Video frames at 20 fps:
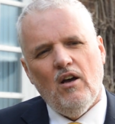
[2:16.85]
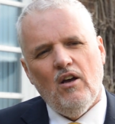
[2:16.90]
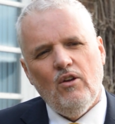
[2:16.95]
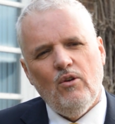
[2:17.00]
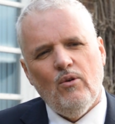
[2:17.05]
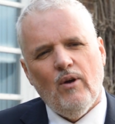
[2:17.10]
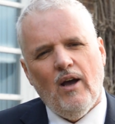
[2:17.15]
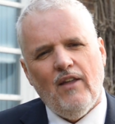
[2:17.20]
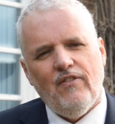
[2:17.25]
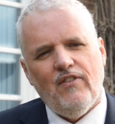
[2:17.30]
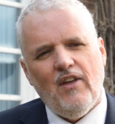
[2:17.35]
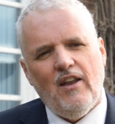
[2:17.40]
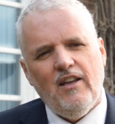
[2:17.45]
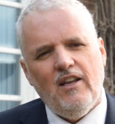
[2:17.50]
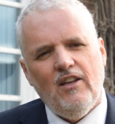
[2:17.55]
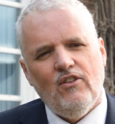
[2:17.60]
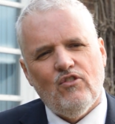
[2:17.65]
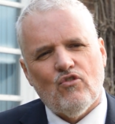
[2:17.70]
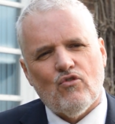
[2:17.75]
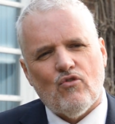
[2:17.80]
who had then
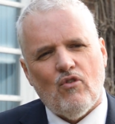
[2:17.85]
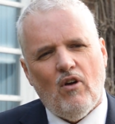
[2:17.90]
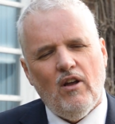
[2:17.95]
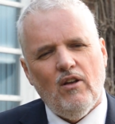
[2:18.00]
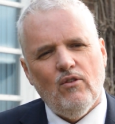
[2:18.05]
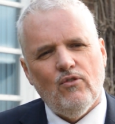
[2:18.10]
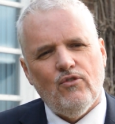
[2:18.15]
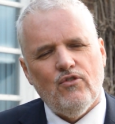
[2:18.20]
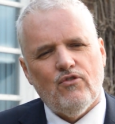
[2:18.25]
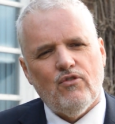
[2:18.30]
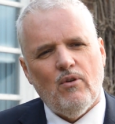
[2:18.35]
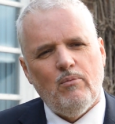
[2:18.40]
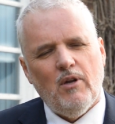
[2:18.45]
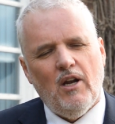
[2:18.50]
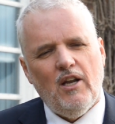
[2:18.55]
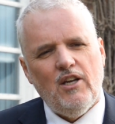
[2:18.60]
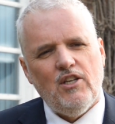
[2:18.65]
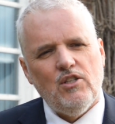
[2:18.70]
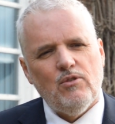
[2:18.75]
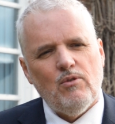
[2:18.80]
his trials and
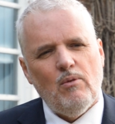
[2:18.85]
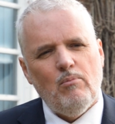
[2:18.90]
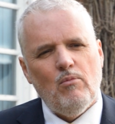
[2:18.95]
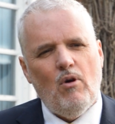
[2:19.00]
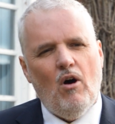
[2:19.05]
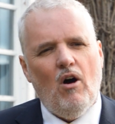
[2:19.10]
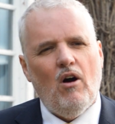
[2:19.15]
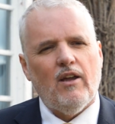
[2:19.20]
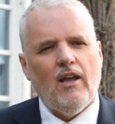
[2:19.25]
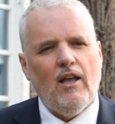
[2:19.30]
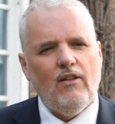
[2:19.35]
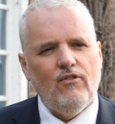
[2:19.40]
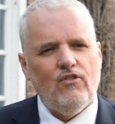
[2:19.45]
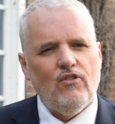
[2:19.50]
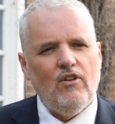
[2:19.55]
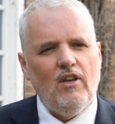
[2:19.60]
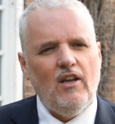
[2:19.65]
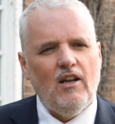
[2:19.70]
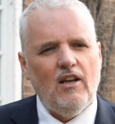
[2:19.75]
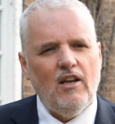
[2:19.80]
tribulations with Mark Antony and